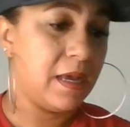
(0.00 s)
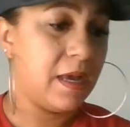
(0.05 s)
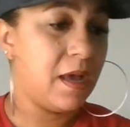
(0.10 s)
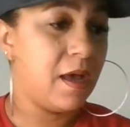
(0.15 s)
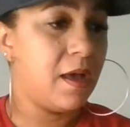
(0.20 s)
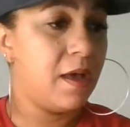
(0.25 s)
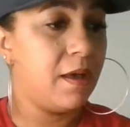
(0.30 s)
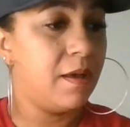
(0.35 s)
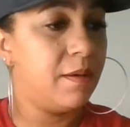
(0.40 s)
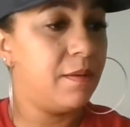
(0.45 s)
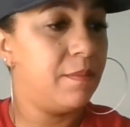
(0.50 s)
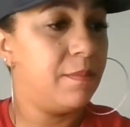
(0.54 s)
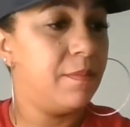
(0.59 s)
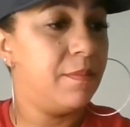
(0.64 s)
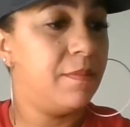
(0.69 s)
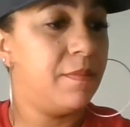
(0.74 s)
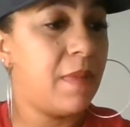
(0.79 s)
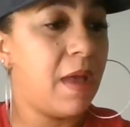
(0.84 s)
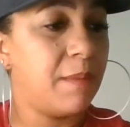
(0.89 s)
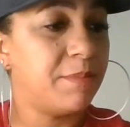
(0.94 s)

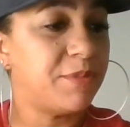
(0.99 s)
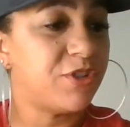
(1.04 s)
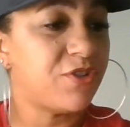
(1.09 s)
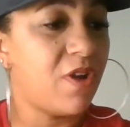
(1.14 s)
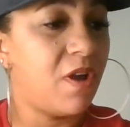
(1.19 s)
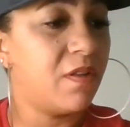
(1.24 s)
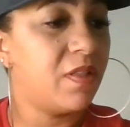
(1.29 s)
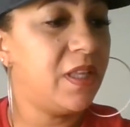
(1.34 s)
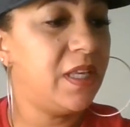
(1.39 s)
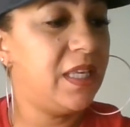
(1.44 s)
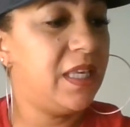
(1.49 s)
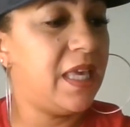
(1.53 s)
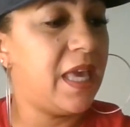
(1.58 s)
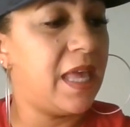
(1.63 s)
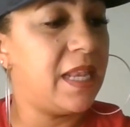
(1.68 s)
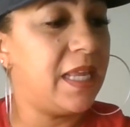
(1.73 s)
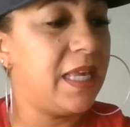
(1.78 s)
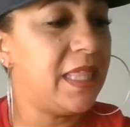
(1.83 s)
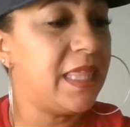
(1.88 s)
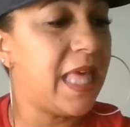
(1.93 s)
Um, I'm strongly
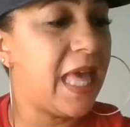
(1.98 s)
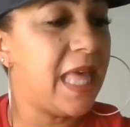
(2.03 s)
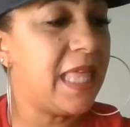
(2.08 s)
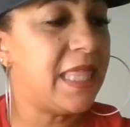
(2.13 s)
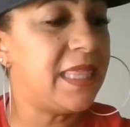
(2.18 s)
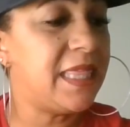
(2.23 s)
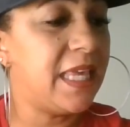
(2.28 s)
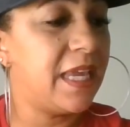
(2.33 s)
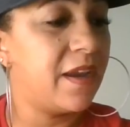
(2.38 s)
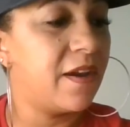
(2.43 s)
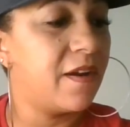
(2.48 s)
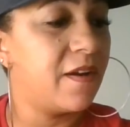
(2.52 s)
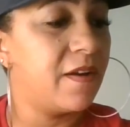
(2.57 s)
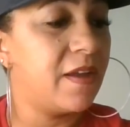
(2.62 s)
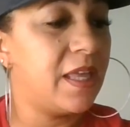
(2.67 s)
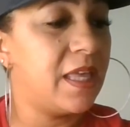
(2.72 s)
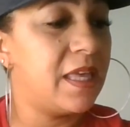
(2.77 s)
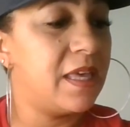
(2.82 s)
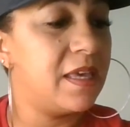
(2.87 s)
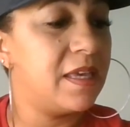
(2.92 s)
getting that
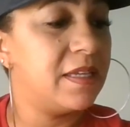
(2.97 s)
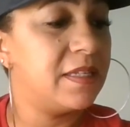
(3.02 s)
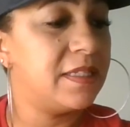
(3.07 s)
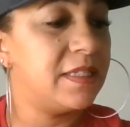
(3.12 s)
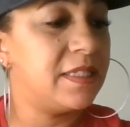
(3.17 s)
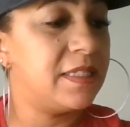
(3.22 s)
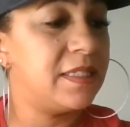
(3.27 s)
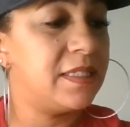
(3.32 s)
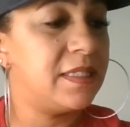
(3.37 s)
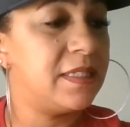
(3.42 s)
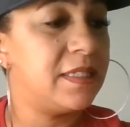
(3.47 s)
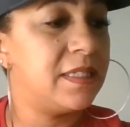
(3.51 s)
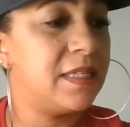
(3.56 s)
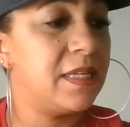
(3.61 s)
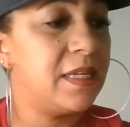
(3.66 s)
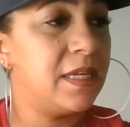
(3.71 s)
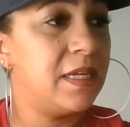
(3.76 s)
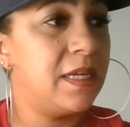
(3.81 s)
there is